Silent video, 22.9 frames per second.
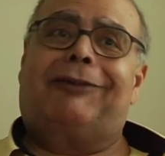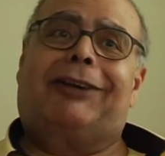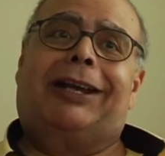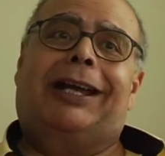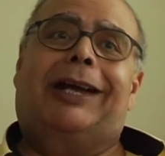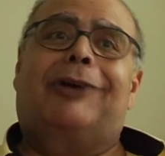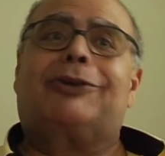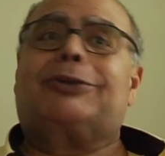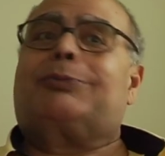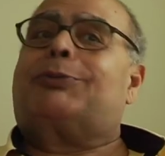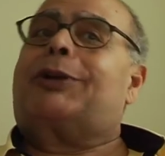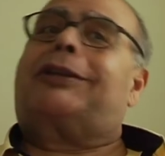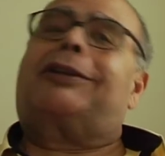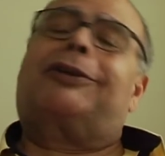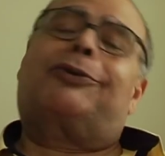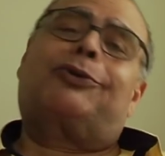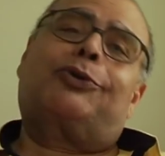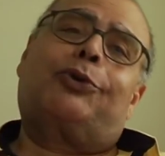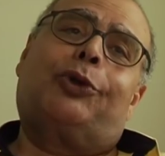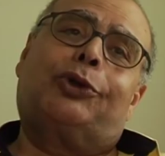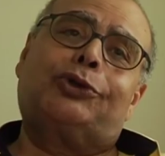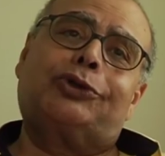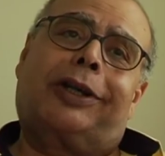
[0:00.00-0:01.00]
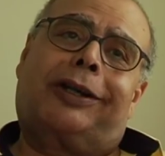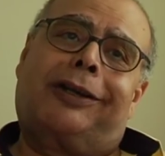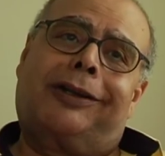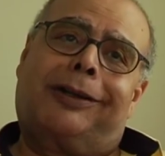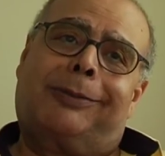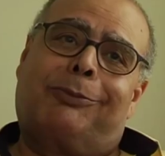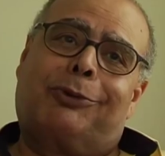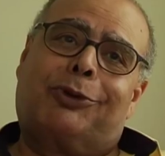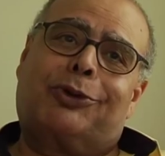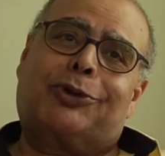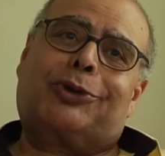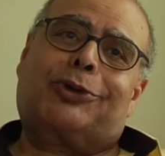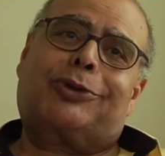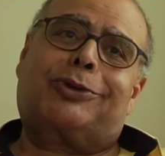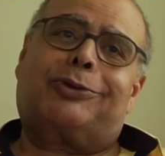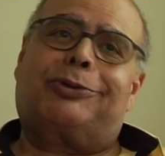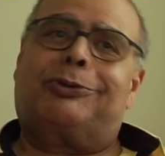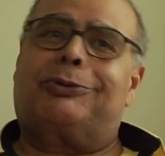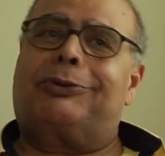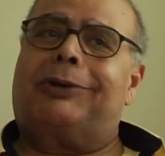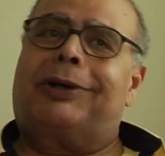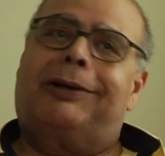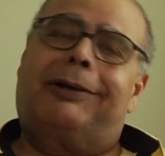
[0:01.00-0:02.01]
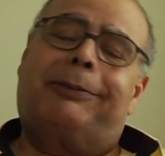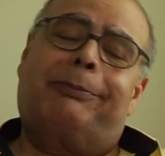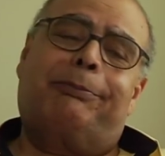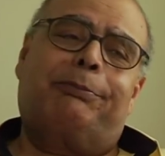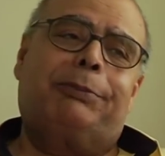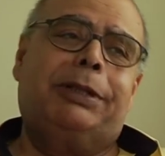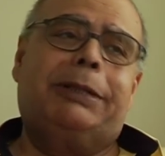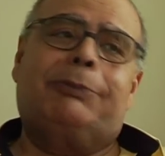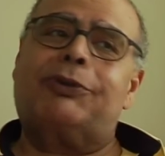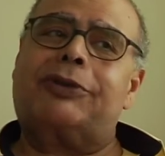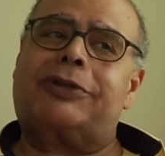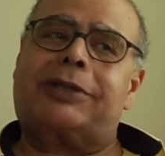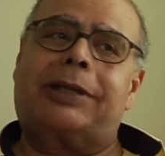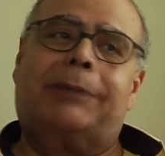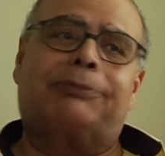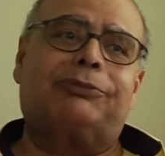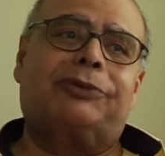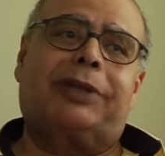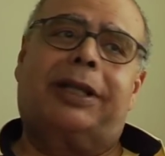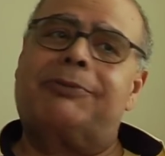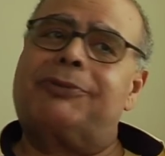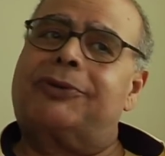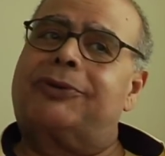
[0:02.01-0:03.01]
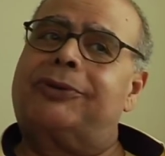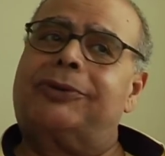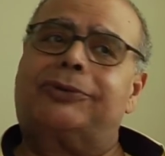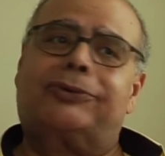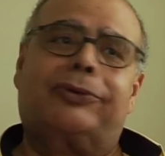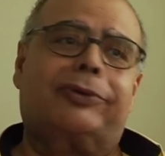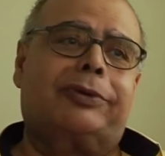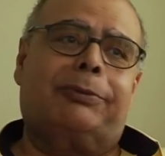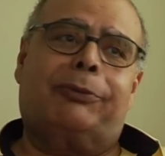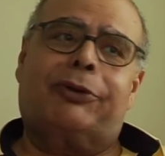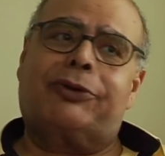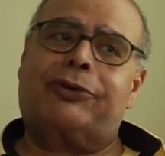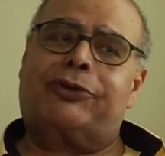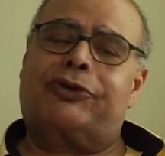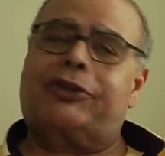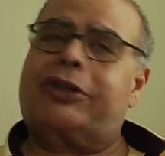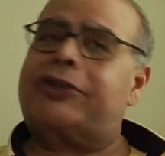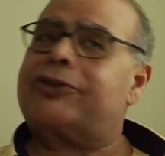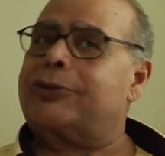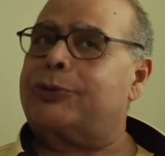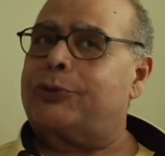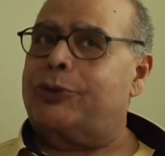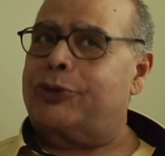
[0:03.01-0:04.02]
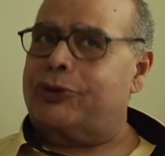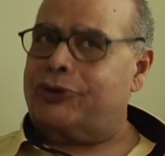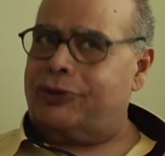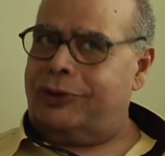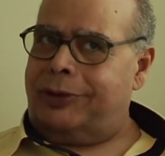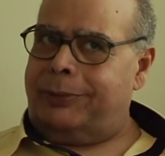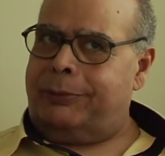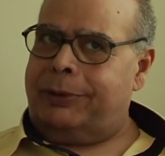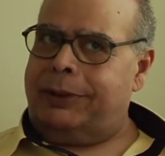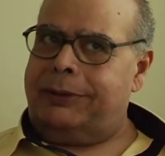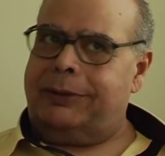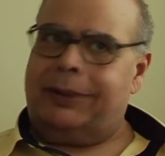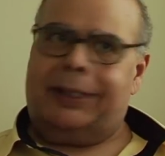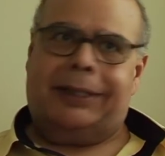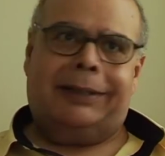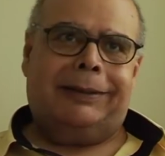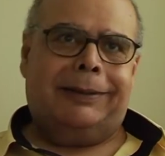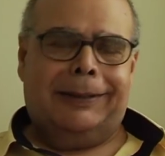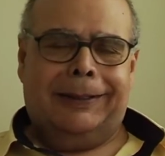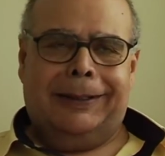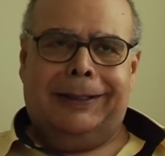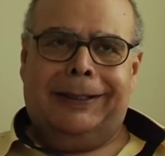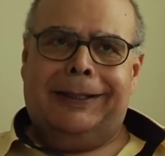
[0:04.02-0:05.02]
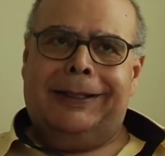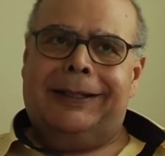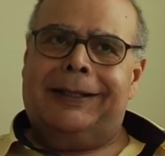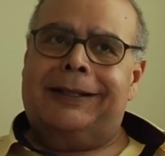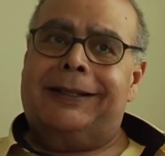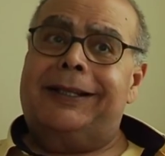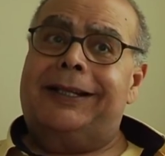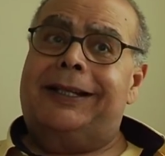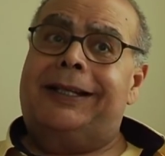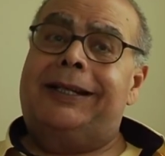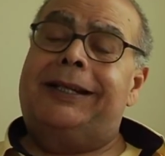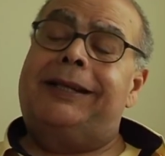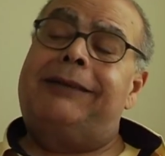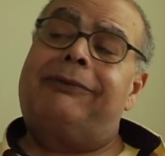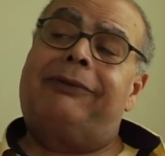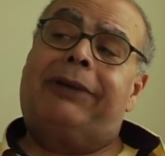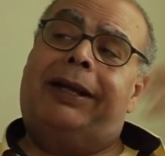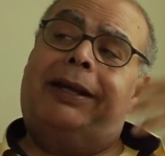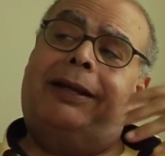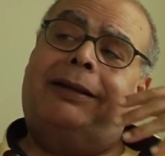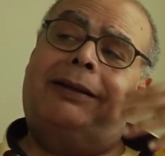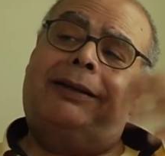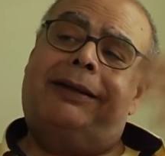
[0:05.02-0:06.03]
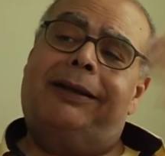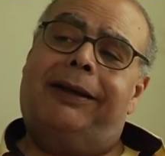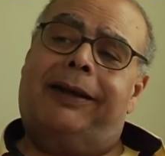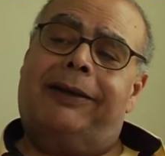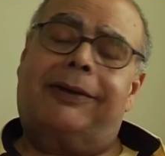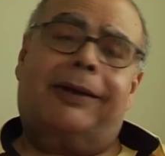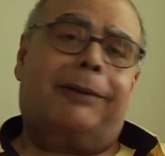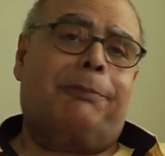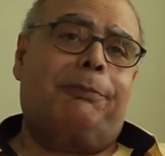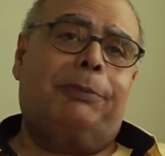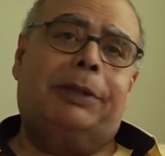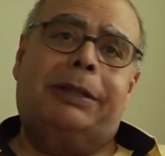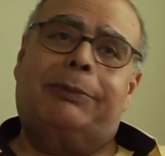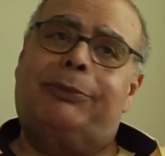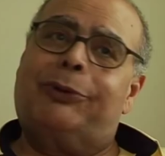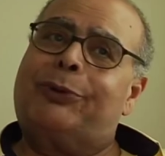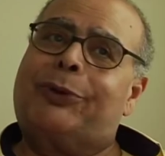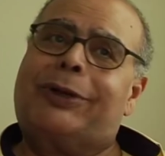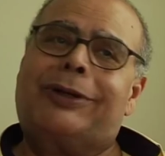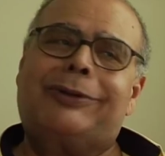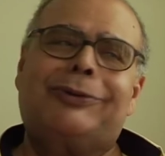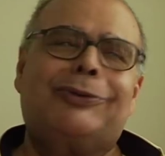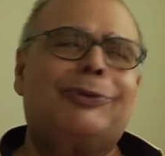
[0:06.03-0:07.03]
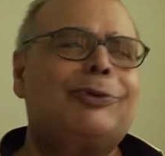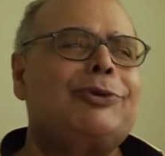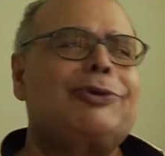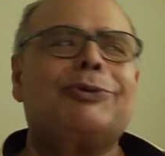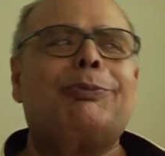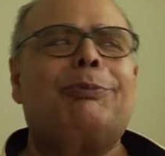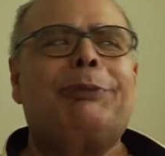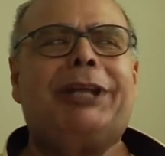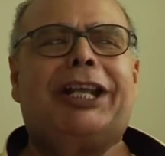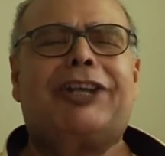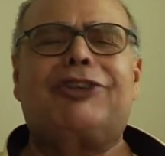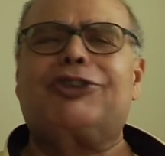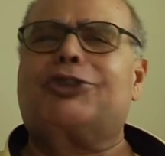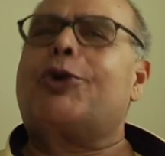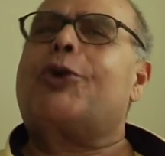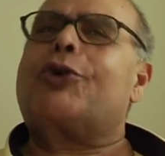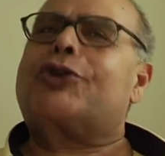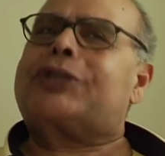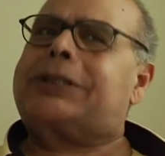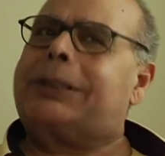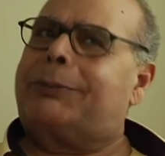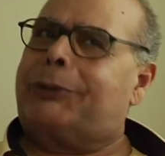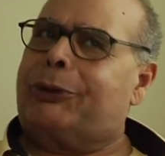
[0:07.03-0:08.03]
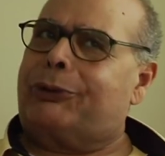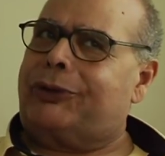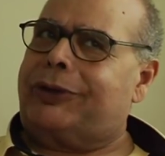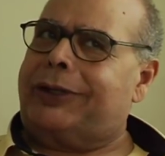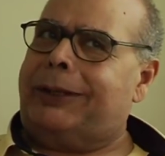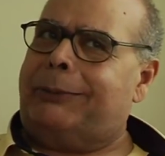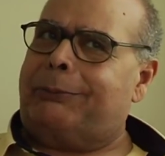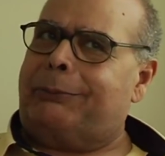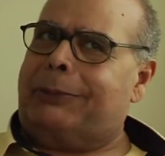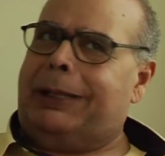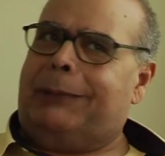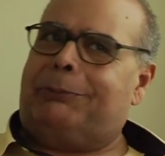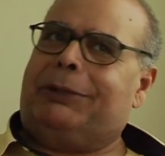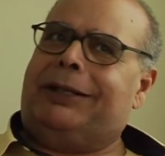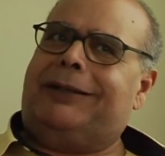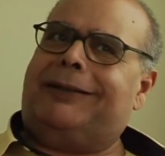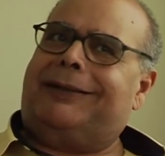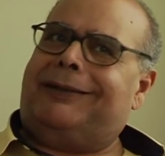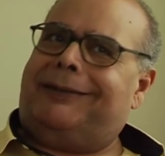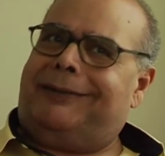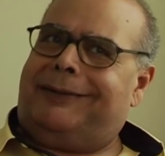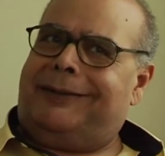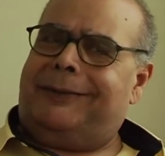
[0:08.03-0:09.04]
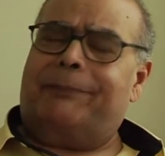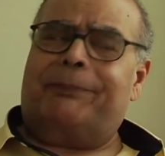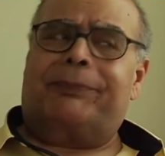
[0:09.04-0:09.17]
house, but there was water in the mosque. So people sometimes go to the mosque just to wash up, and then they leave, and the other people would make jokes about them. I mean,